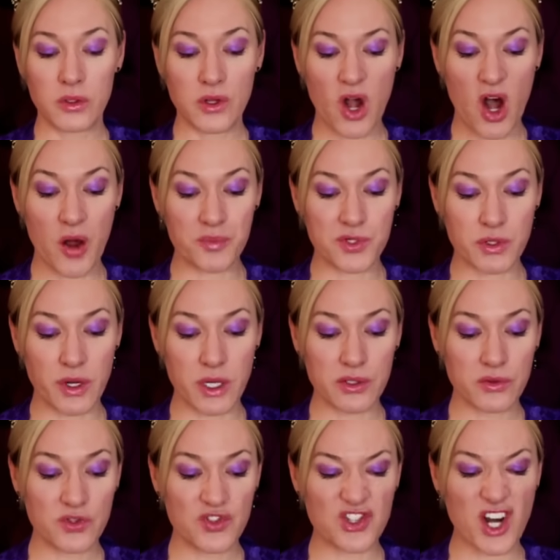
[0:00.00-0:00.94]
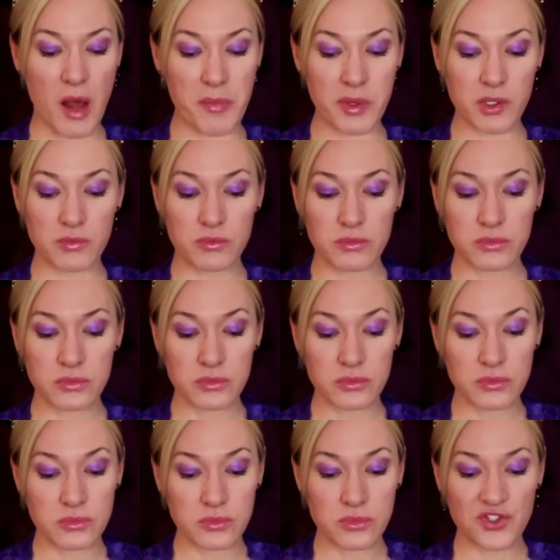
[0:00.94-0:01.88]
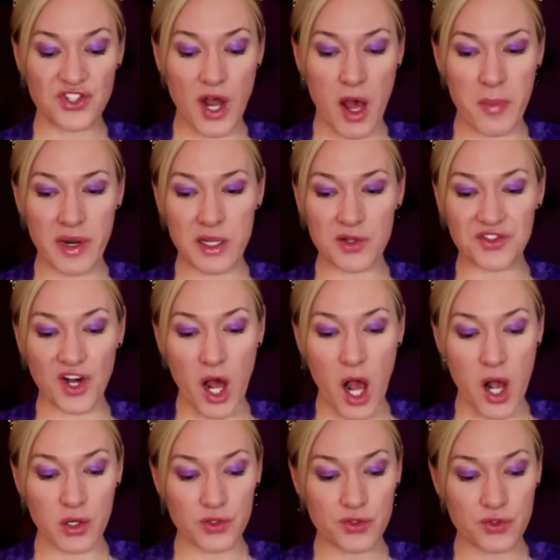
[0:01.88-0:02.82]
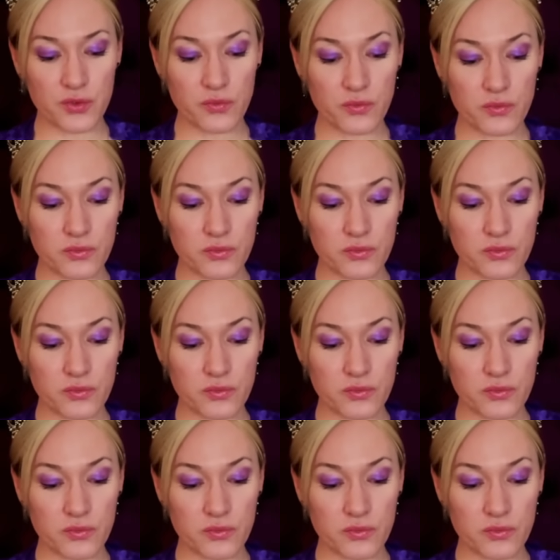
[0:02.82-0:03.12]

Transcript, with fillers: Obdurate. Stubborn. Stubborn as an ox.